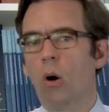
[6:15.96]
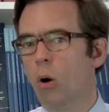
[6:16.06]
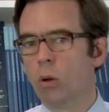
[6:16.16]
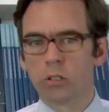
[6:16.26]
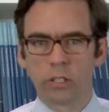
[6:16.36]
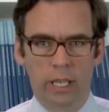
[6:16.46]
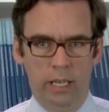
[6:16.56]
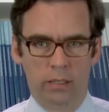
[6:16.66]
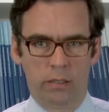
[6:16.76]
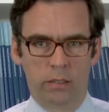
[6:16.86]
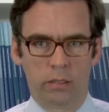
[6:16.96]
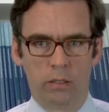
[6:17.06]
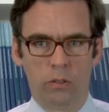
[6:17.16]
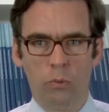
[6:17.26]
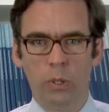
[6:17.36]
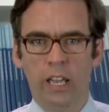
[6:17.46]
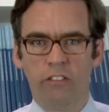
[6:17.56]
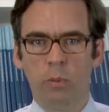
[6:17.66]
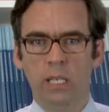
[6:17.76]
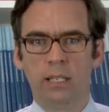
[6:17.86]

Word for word: all states would have been